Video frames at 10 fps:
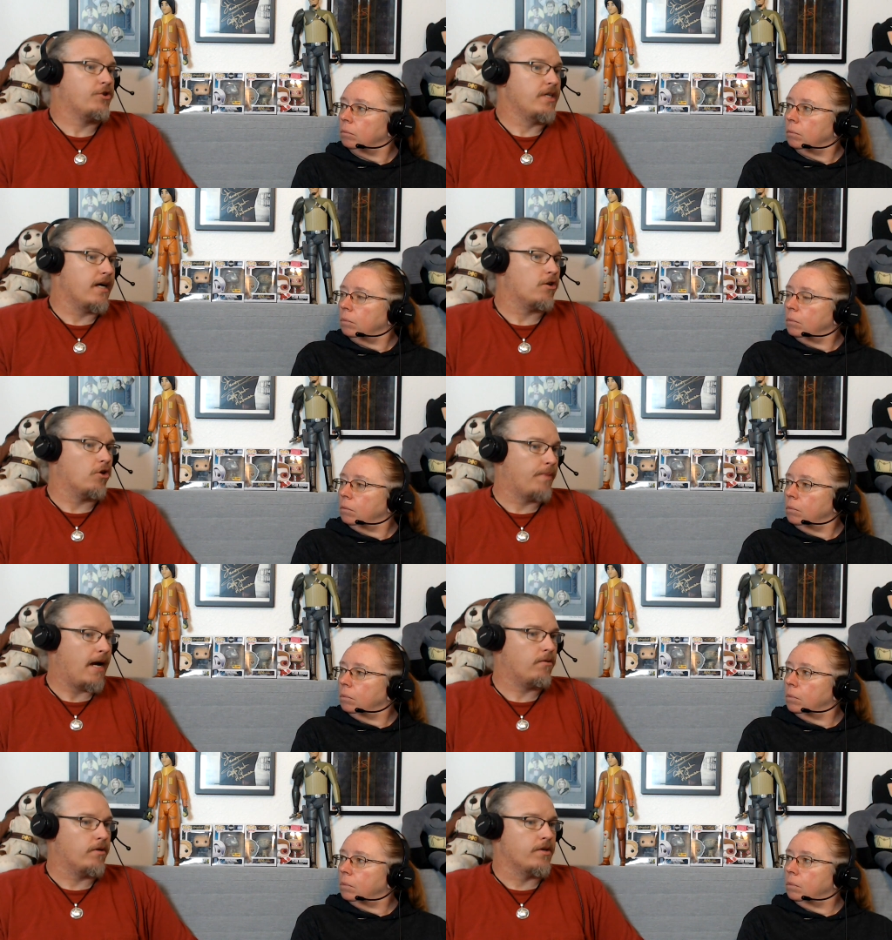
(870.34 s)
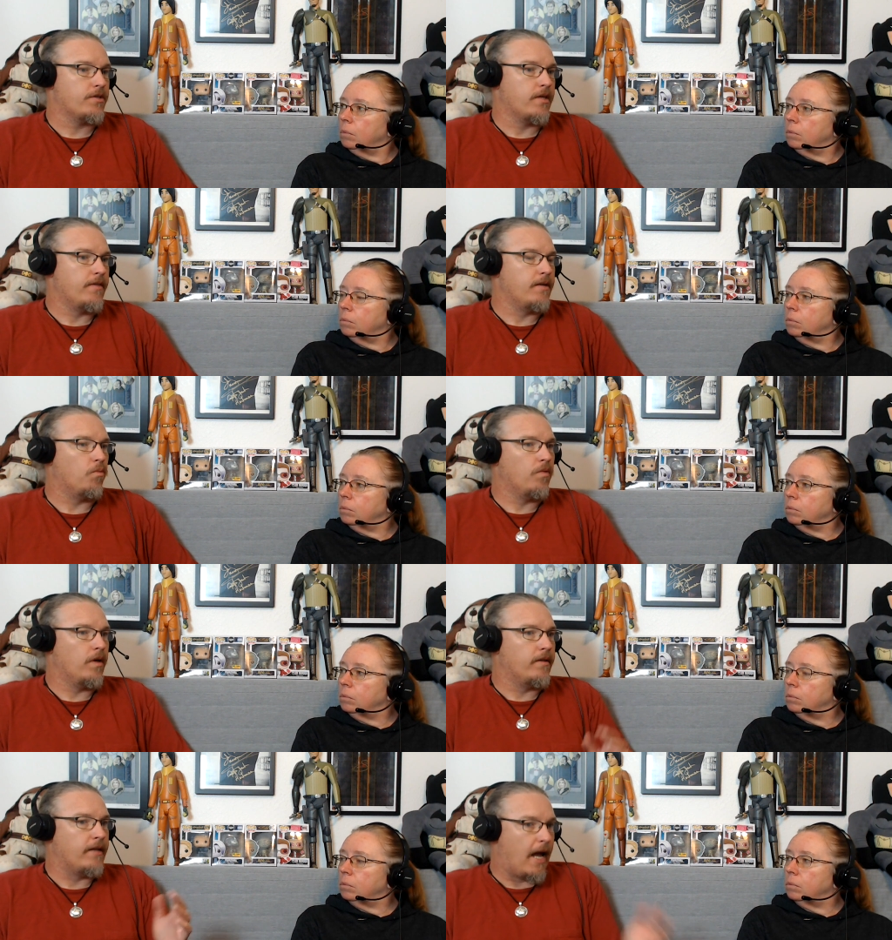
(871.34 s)
Speaker 1: she got her powers, and then
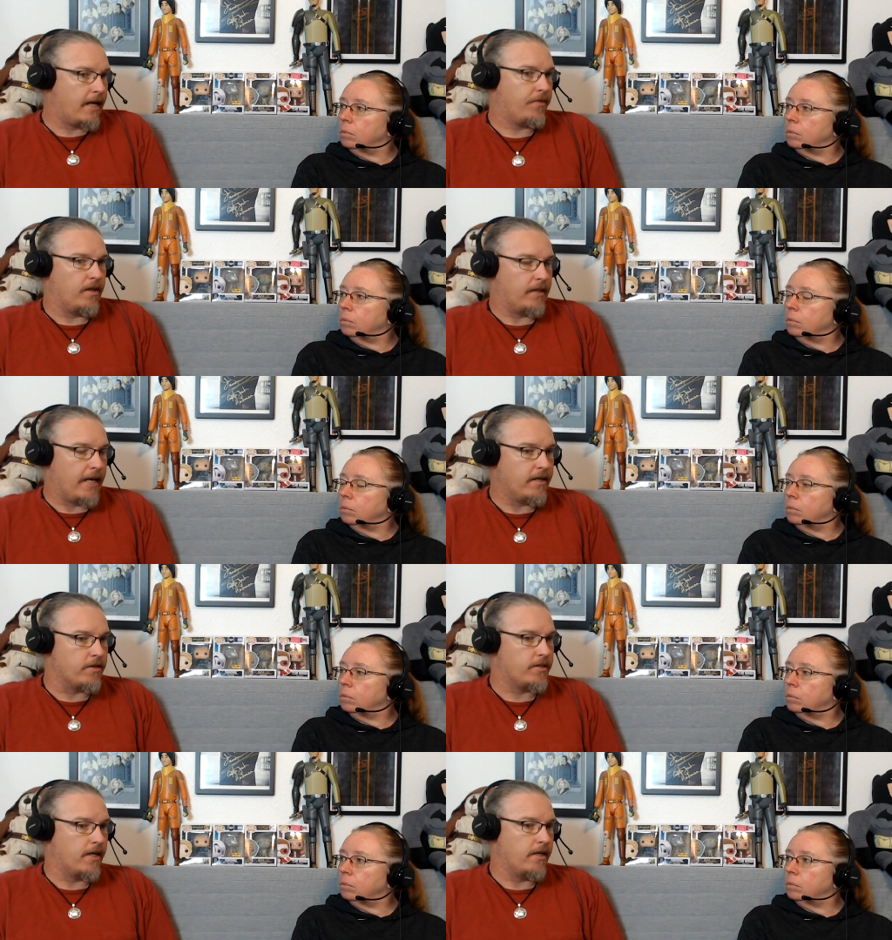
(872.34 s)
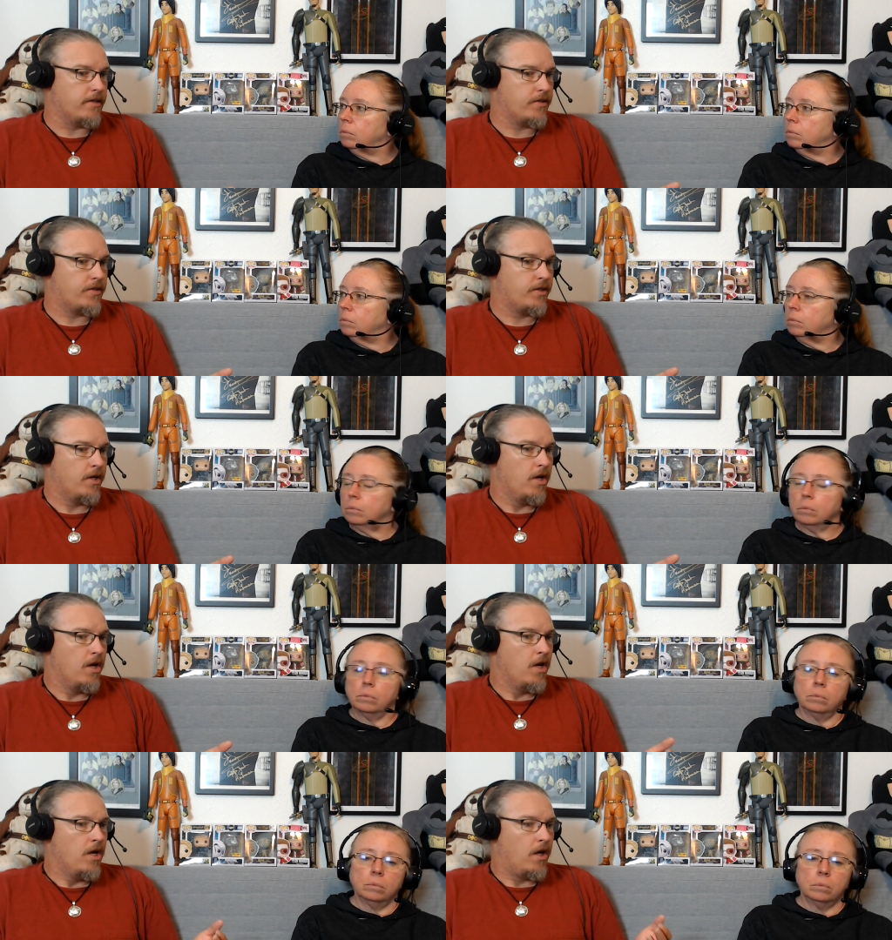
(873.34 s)
and then Agatha later says,
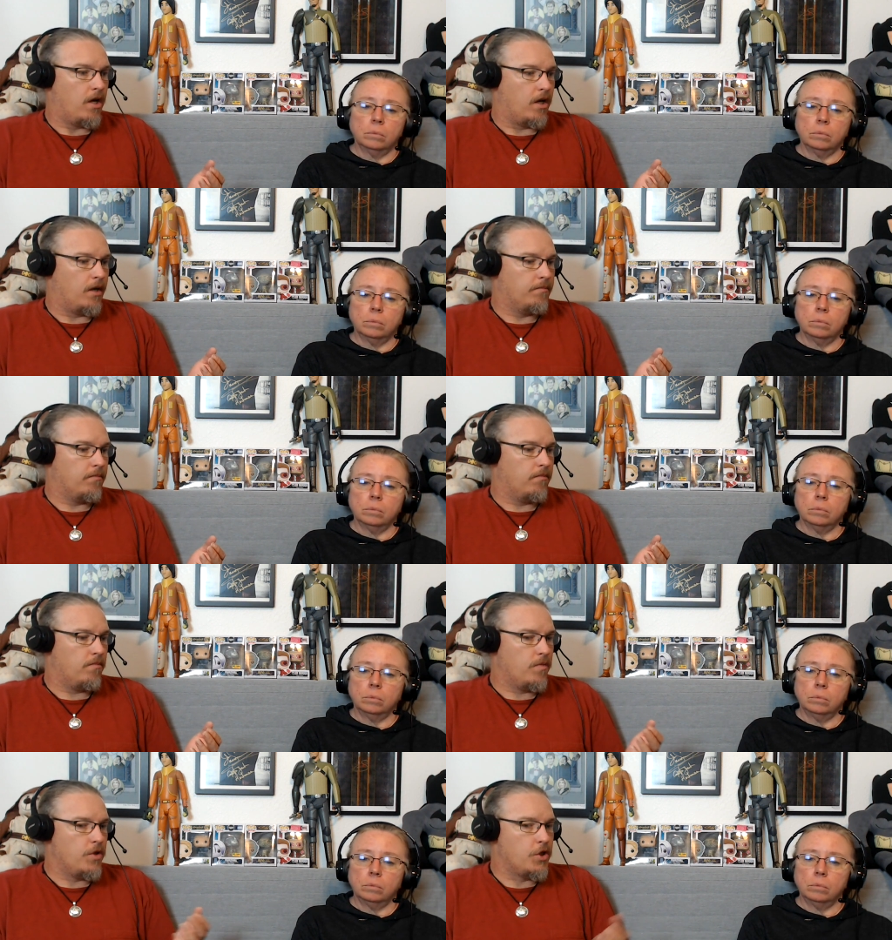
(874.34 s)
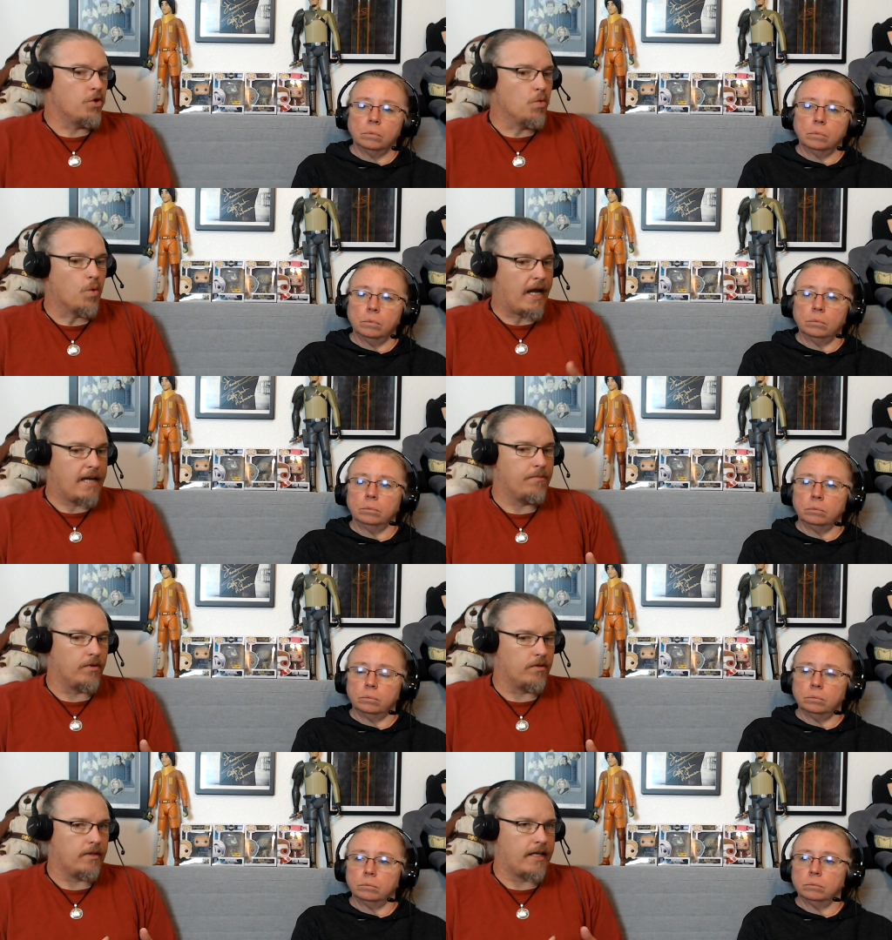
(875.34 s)
um, you were
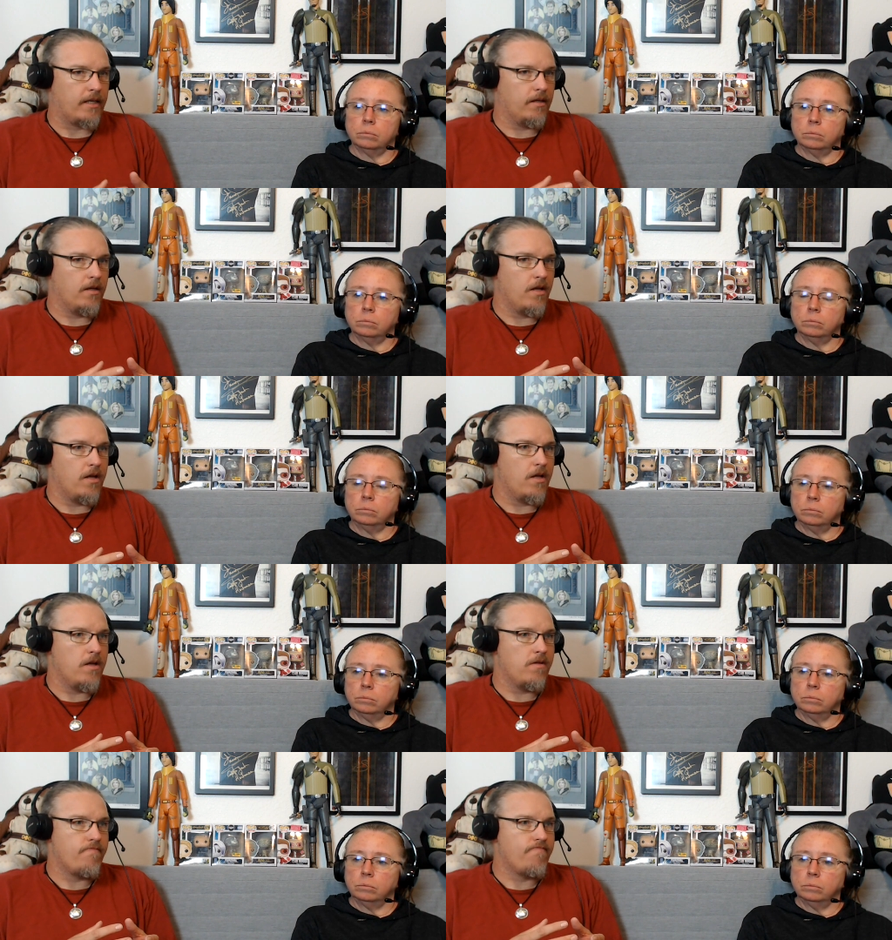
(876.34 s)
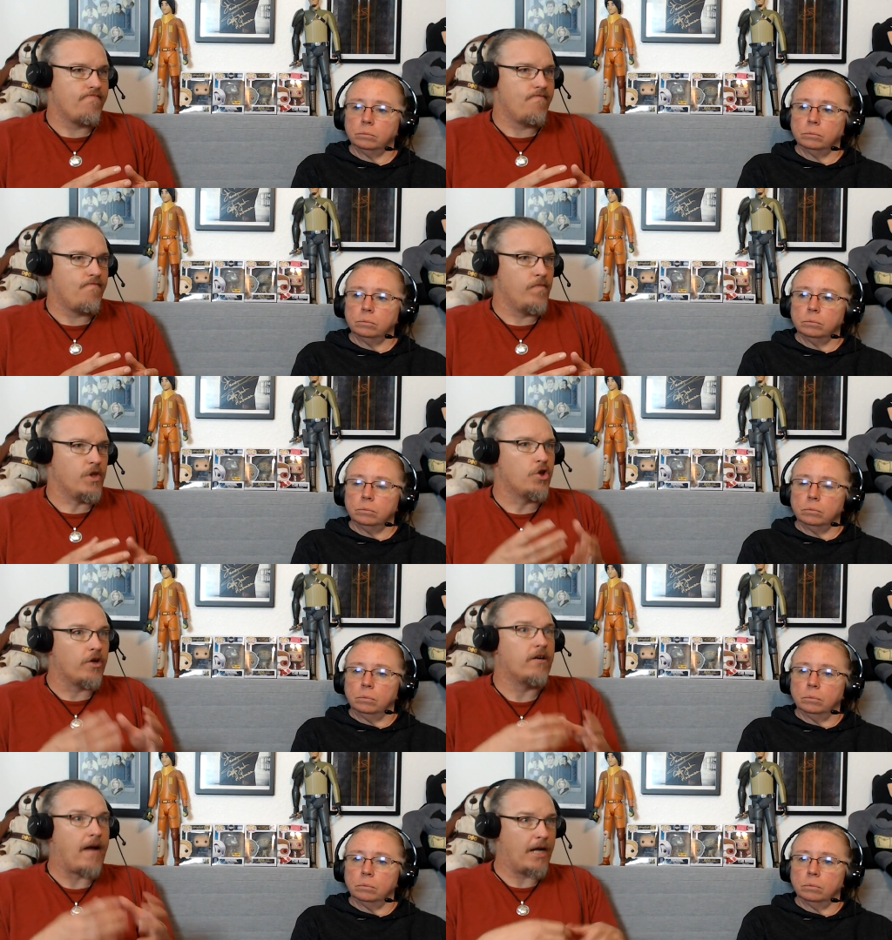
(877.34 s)
able like
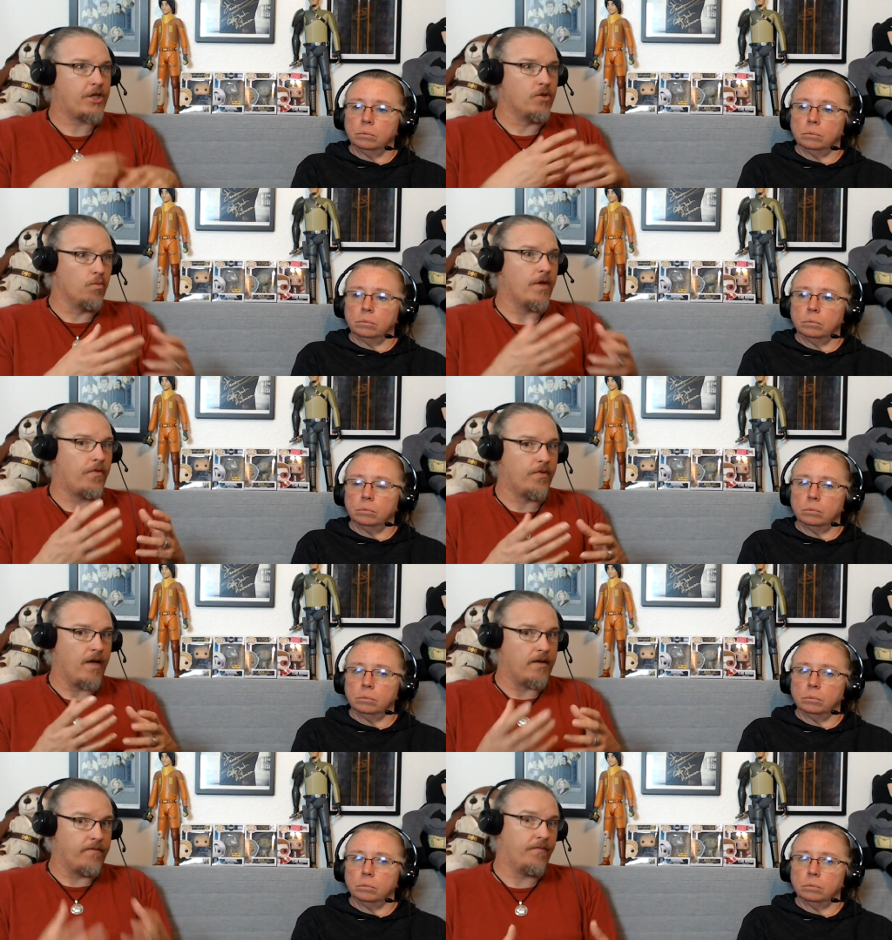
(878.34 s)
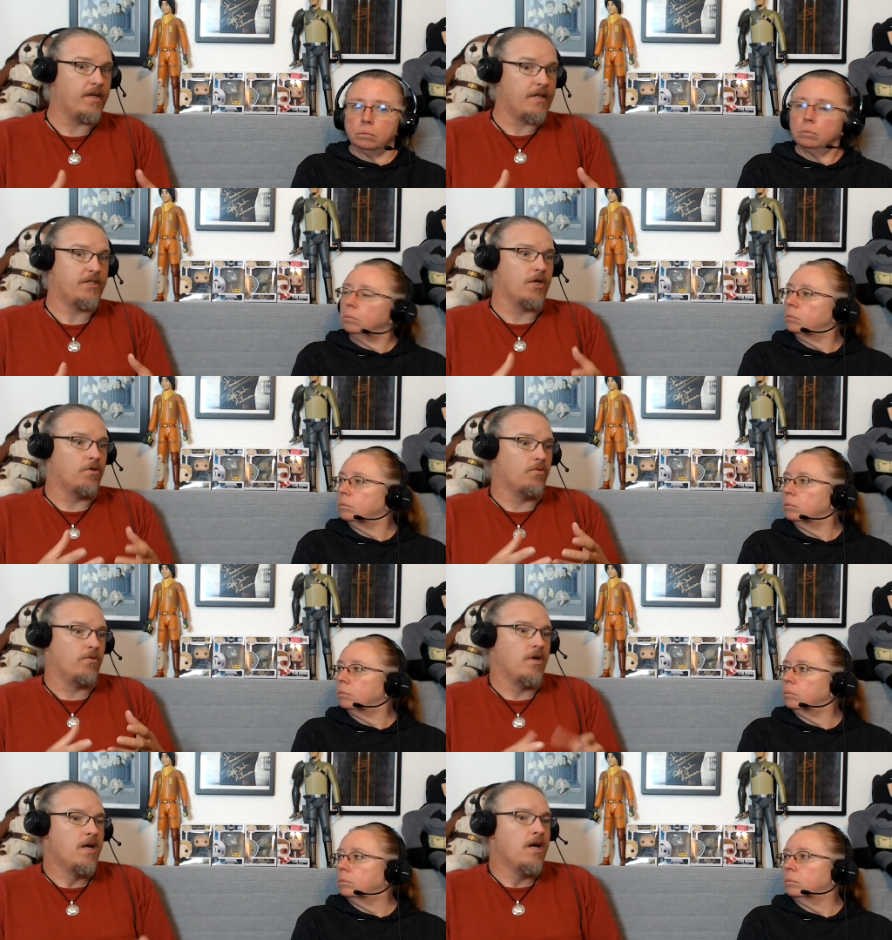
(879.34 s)
your interaction with the Infinity
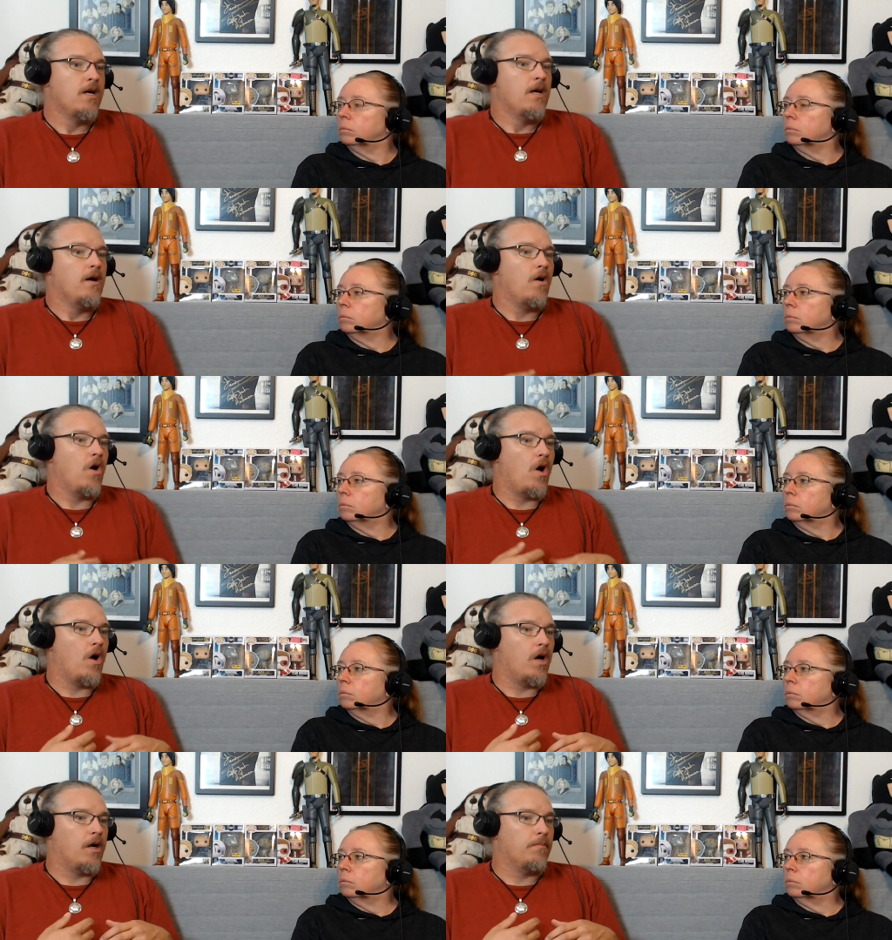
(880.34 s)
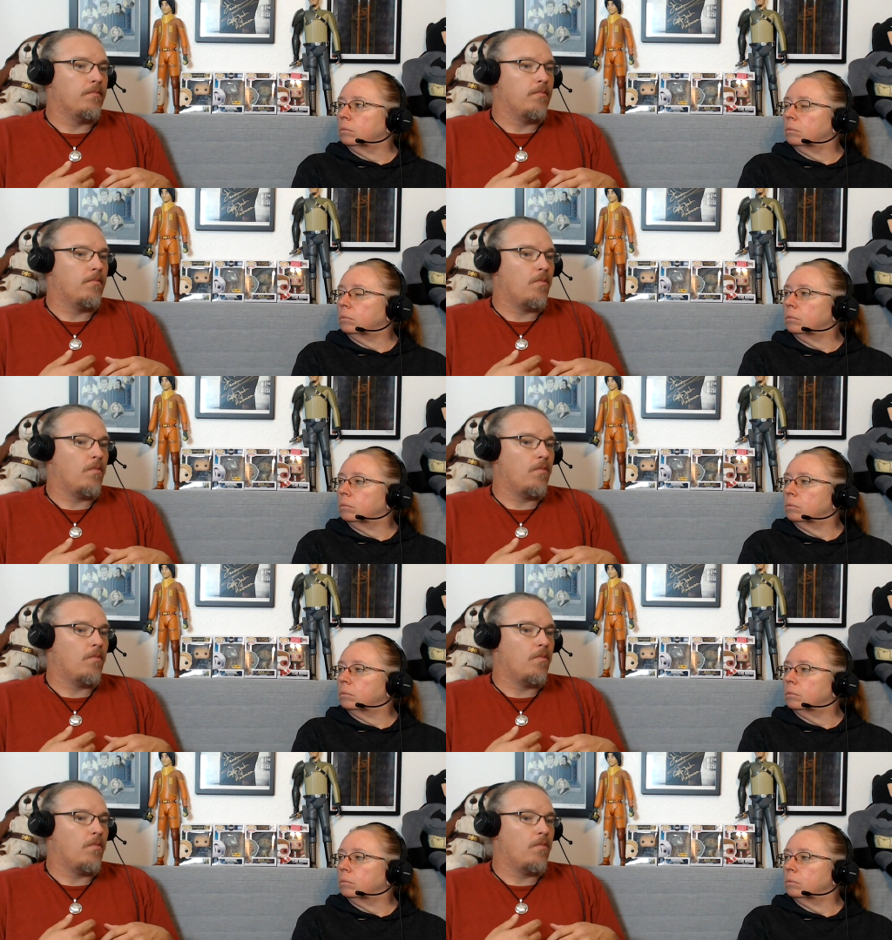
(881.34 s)
Stone, um,